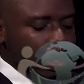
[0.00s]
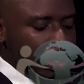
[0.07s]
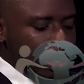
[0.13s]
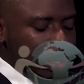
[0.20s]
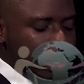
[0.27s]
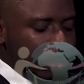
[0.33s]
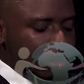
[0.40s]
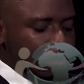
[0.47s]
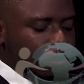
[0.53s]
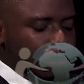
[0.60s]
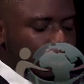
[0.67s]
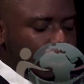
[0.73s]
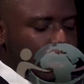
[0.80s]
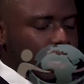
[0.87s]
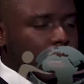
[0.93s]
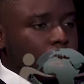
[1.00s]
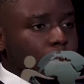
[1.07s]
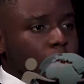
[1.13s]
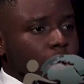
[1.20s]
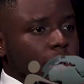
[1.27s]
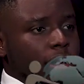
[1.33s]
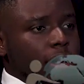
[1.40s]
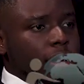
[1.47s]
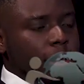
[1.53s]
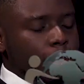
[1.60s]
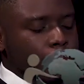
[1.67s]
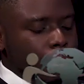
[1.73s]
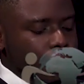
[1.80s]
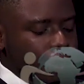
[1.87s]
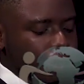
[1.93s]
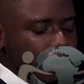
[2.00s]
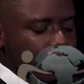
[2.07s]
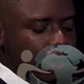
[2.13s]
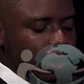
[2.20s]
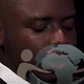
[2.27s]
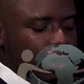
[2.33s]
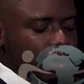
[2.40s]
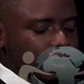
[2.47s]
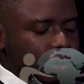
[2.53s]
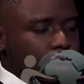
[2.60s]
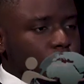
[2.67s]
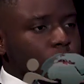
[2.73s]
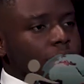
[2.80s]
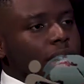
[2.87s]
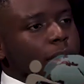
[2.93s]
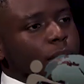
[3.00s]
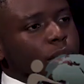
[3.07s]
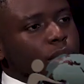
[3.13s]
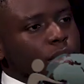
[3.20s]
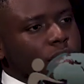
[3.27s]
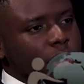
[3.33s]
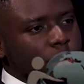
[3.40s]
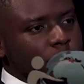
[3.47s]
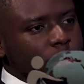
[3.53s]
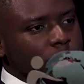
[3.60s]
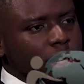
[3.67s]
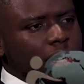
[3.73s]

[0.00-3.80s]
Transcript: uh, the former emir, um, uh, Sanusi Lamido Sanusi.